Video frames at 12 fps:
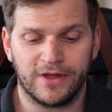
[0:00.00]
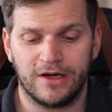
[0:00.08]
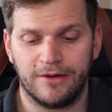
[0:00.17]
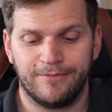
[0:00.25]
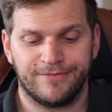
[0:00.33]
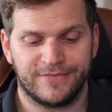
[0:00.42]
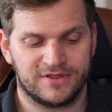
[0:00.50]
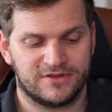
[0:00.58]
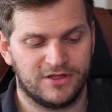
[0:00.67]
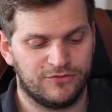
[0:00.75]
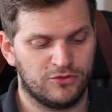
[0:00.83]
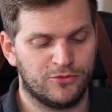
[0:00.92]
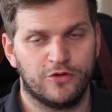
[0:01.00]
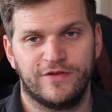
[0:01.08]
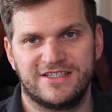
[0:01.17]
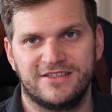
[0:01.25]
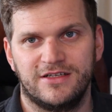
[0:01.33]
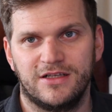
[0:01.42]
Um, does it give you more
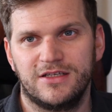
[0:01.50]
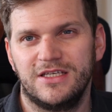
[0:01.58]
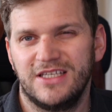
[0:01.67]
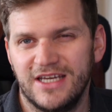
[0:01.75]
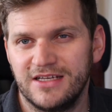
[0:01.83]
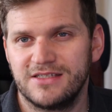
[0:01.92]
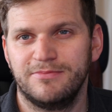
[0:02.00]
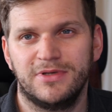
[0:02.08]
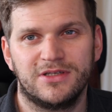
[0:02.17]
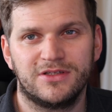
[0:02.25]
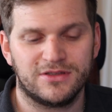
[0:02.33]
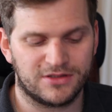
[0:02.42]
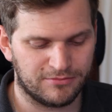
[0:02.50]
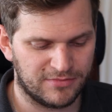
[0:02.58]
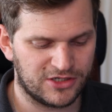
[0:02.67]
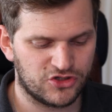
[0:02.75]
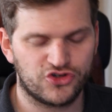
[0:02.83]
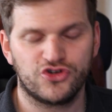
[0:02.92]
versatility? Yes, but
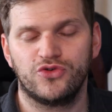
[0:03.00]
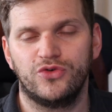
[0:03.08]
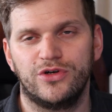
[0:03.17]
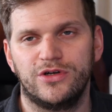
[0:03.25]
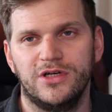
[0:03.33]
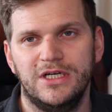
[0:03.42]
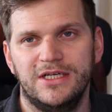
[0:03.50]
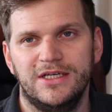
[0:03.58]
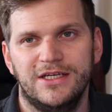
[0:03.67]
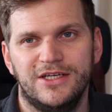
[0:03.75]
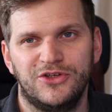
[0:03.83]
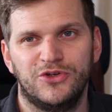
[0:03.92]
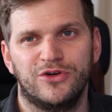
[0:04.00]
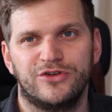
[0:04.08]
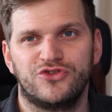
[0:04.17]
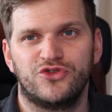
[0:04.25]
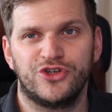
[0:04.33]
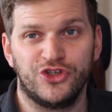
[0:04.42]
make sure you don't
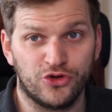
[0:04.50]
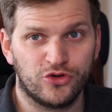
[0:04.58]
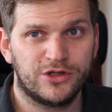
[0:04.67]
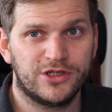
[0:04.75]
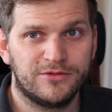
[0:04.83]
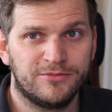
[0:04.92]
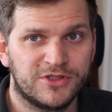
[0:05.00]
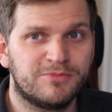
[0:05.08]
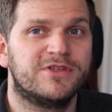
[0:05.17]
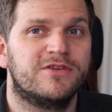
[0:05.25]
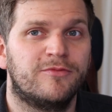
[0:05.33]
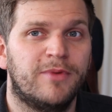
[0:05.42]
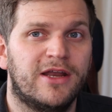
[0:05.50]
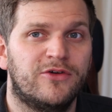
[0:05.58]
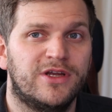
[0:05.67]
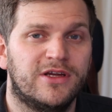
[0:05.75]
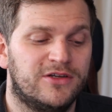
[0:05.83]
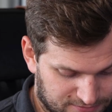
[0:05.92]
destroy your specific
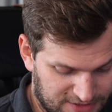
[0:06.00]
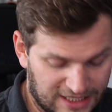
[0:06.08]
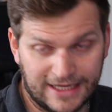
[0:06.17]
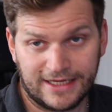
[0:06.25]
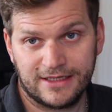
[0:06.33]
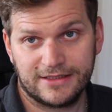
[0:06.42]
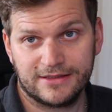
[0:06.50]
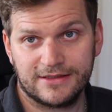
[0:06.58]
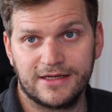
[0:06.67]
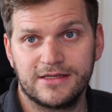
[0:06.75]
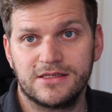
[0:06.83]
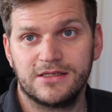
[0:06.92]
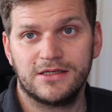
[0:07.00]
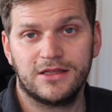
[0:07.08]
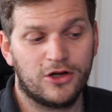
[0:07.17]
battery. I like it. It has a